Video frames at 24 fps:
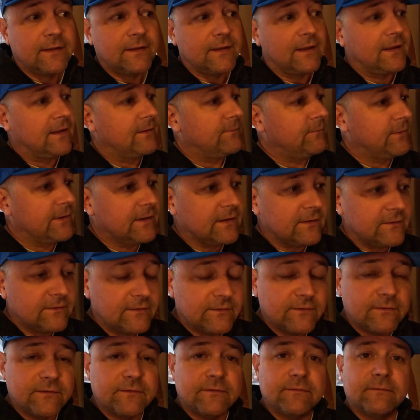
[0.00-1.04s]
And we can
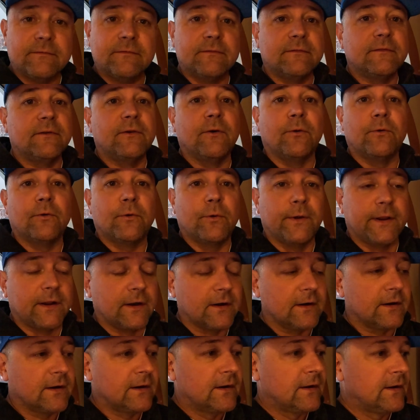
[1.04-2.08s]
just go
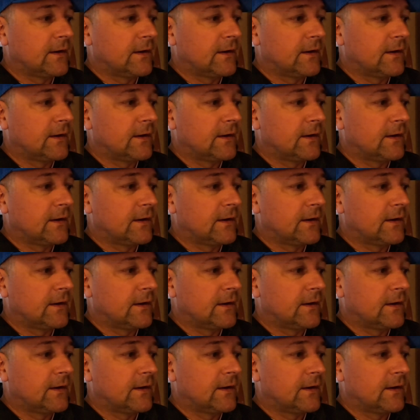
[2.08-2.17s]
quicker.